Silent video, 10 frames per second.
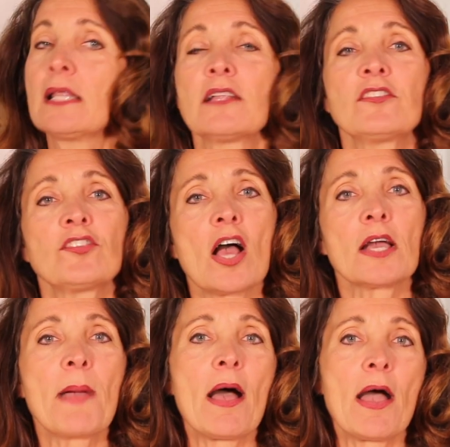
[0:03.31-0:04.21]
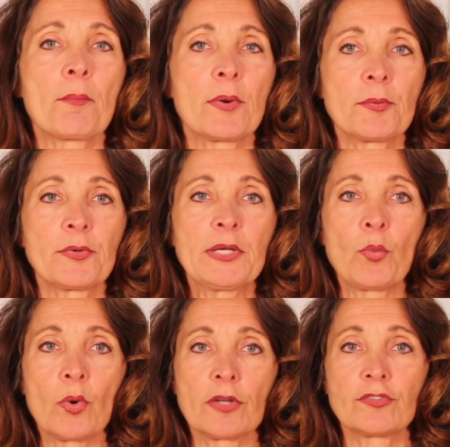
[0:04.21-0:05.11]
Let's talk about how
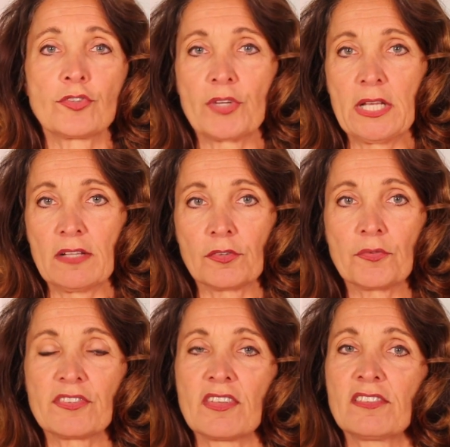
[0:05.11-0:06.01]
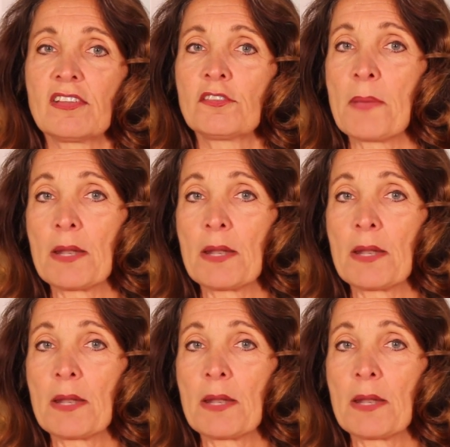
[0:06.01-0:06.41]
berberine works to treat insulin resistance,